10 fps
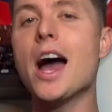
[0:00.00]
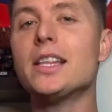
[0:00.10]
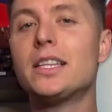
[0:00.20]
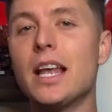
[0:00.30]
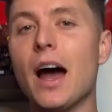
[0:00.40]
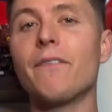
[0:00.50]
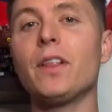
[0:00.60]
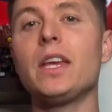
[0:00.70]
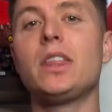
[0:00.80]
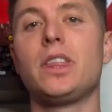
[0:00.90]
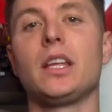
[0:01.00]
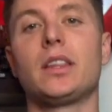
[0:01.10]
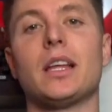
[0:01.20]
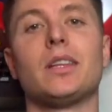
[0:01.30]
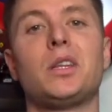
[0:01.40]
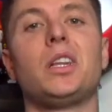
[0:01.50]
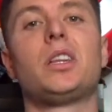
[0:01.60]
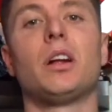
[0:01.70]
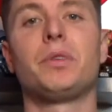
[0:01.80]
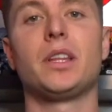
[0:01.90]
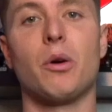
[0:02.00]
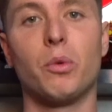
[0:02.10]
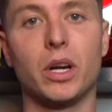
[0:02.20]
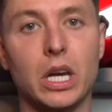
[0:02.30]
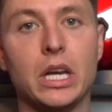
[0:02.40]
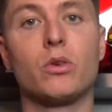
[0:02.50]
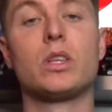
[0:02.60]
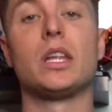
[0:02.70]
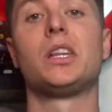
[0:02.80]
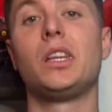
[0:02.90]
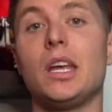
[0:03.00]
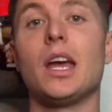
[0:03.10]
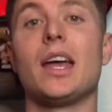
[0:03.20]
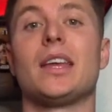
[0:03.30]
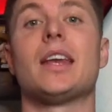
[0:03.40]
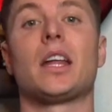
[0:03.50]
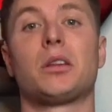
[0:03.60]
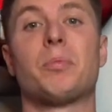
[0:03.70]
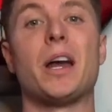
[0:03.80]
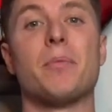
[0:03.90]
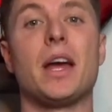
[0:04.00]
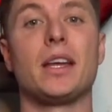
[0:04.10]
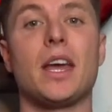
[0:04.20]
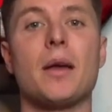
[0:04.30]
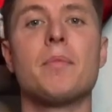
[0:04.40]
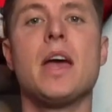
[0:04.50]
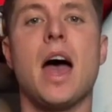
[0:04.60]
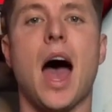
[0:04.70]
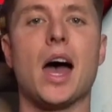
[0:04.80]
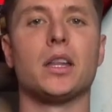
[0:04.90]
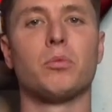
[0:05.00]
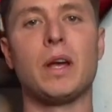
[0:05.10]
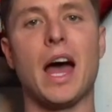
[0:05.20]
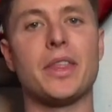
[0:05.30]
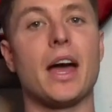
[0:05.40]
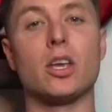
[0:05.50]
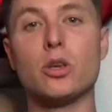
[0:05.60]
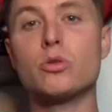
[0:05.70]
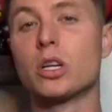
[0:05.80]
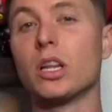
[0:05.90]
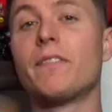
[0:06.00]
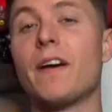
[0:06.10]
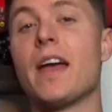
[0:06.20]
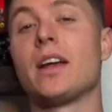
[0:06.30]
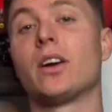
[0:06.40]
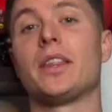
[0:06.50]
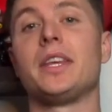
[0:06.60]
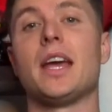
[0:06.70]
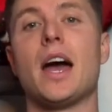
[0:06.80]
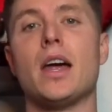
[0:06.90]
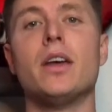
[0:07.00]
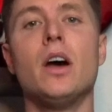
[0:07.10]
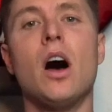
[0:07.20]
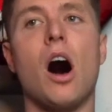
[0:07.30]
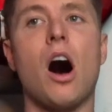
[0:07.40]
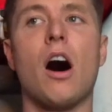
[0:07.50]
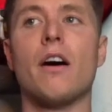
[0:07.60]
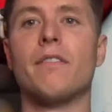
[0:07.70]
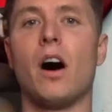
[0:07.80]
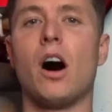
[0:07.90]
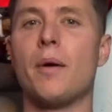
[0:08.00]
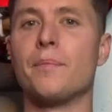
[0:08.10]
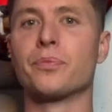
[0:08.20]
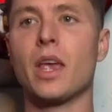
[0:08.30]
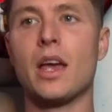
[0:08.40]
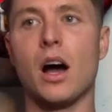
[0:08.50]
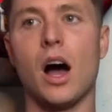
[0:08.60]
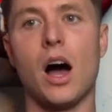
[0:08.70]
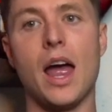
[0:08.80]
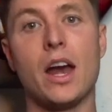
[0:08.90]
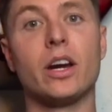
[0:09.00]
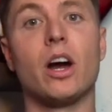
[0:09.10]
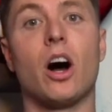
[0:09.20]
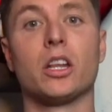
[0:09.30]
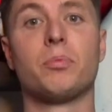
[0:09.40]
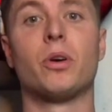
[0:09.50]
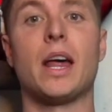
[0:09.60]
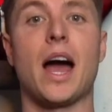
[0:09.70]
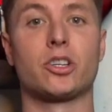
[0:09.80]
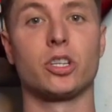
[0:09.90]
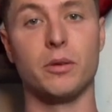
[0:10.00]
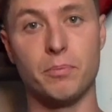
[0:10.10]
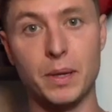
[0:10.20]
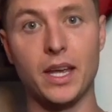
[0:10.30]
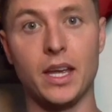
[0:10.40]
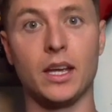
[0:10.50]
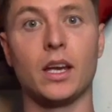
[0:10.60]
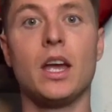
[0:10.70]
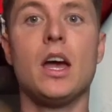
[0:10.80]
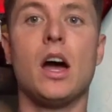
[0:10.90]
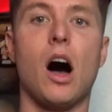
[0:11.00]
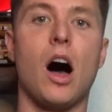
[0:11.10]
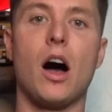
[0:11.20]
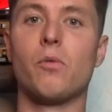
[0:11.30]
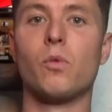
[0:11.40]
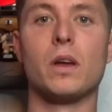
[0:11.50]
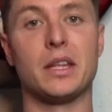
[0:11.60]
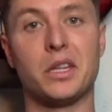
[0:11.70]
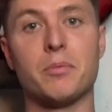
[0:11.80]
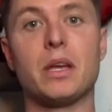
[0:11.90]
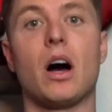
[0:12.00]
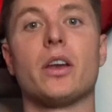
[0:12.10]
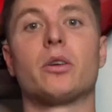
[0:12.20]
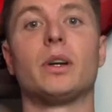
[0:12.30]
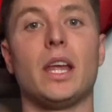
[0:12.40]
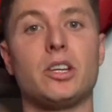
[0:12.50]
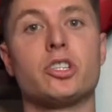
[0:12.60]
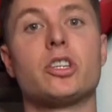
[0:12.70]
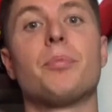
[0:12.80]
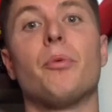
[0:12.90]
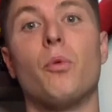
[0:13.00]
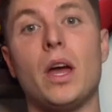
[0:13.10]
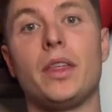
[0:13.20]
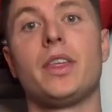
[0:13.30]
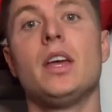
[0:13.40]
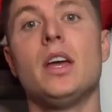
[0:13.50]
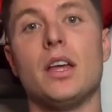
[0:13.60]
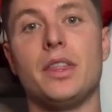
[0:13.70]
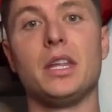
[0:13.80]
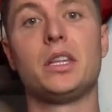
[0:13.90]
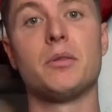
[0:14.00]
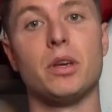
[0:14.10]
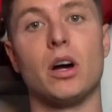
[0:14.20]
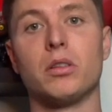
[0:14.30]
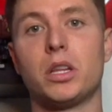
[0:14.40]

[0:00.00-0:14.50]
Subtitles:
I definitely think that this is something that we're going to see in the next Spider-Man game, as we had that huge cliffhanger at the end of Harry Osborn actually being in a symbiotic relationship with the symbiote.